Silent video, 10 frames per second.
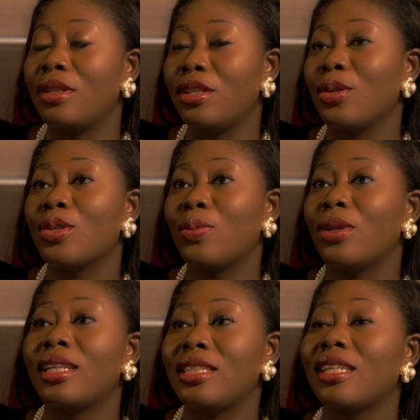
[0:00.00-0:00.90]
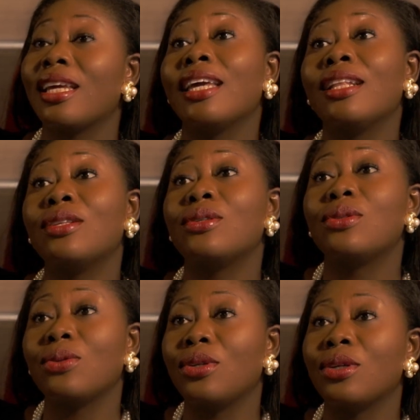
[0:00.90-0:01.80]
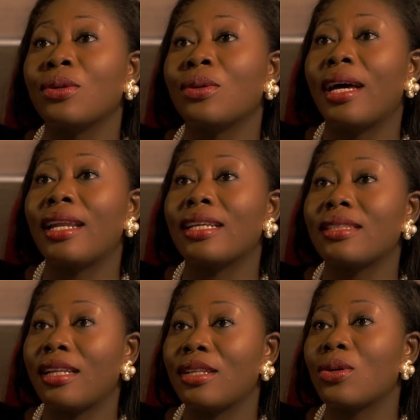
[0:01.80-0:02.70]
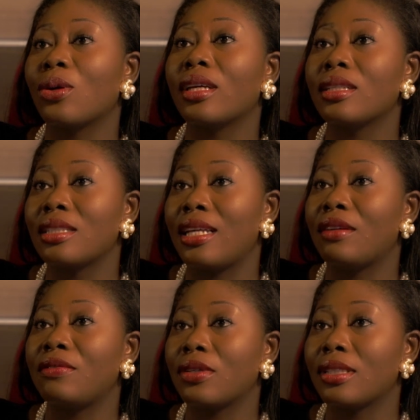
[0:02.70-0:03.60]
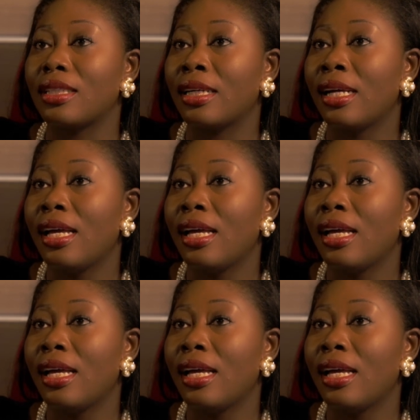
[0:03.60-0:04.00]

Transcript: the news bulletin in the studio and I started talking to Dan Foster.